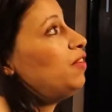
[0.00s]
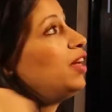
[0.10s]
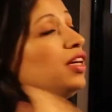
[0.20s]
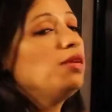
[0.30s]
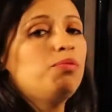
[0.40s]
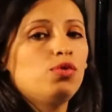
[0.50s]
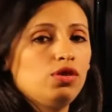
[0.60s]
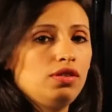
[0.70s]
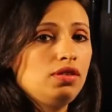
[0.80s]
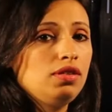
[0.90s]
very
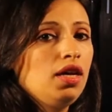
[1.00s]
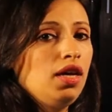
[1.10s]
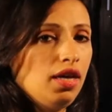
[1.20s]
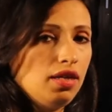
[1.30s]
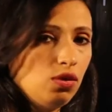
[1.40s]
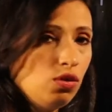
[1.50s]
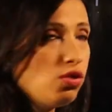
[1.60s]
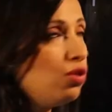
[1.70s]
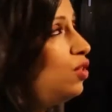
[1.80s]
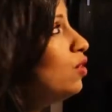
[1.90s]
important, and
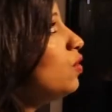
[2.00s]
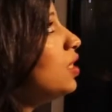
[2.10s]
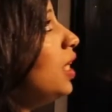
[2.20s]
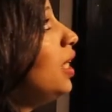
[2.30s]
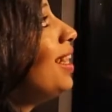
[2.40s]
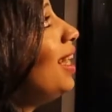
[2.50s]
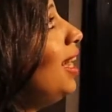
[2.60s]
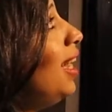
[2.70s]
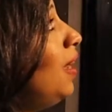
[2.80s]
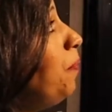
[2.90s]
also using
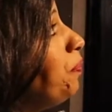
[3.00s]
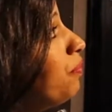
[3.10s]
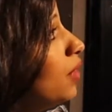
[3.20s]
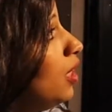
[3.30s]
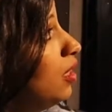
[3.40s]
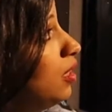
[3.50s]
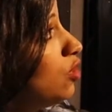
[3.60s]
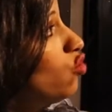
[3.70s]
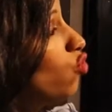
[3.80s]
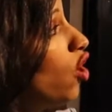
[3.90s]

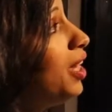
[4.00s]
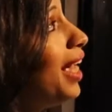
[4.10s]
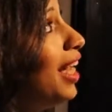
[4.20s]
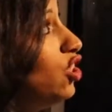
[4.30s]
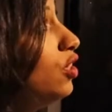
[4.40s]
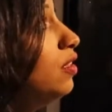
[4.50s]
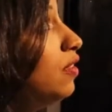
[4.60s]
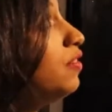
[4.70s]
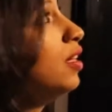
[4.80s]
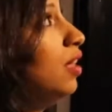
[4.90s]
strong
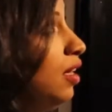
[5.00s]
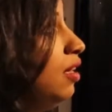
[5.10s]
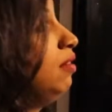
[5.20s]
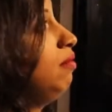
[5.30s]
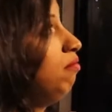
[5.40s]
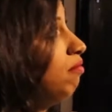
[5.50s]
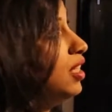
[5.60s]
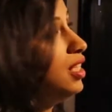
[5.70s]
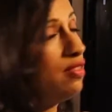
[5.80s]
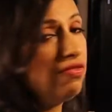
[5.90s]
adjectives
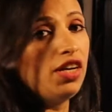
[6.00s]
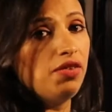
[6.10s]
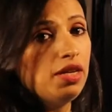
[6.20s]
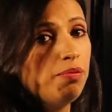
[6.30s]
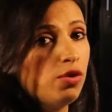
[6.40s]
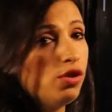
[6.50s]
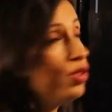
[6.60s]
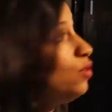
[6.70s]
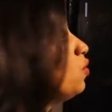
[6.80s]
is very important